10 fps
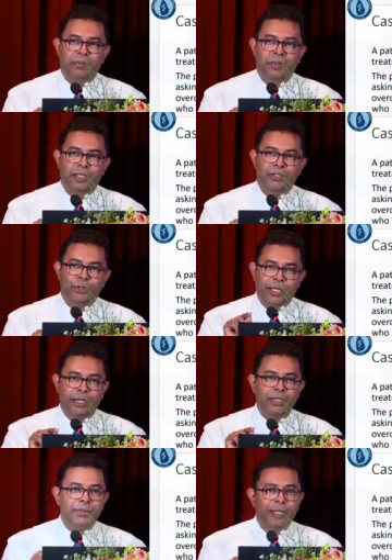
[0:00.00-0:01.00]
right? So that
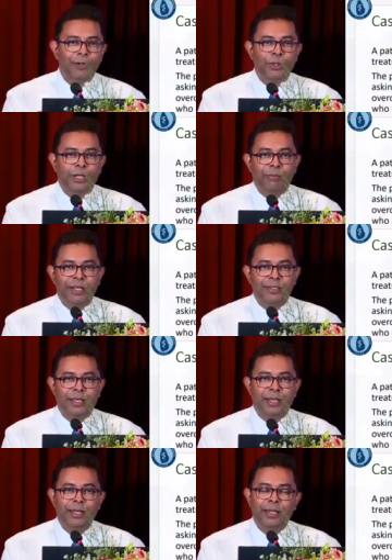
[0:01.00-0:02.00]
is why they would come and
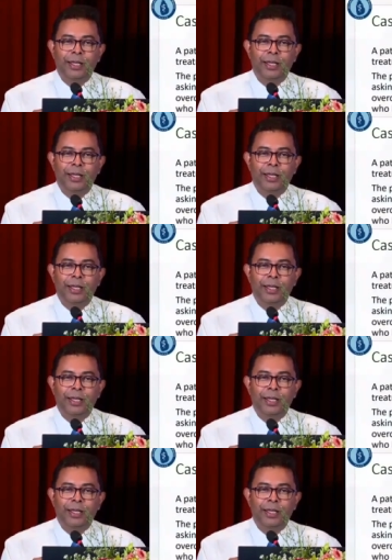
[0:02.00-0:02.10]
say,